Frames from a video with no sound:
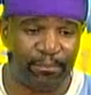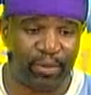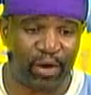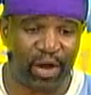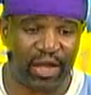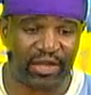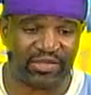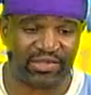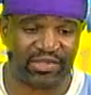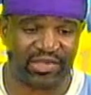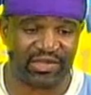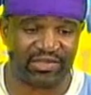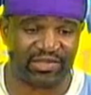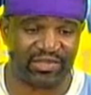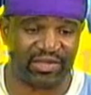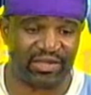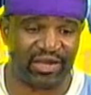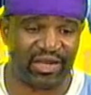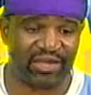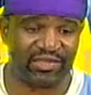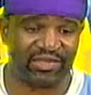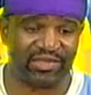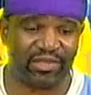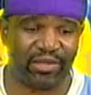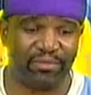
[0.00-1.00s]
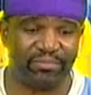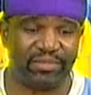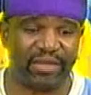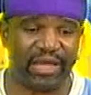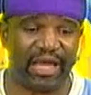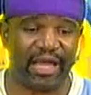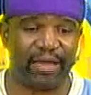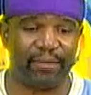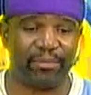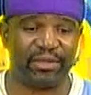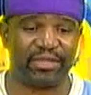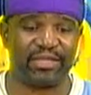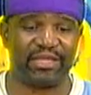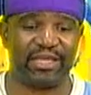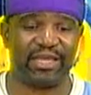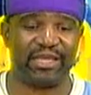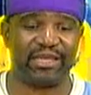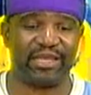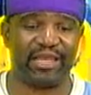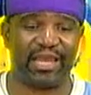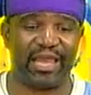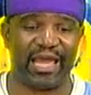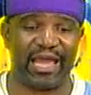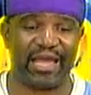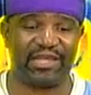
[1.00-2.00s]
processor. Now, sometime at the
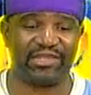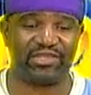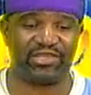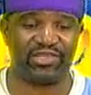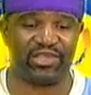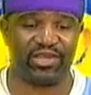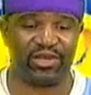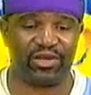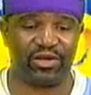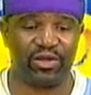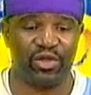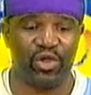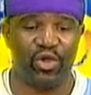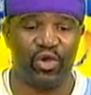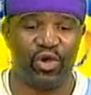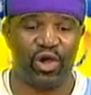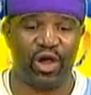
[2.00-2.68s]
end of last year,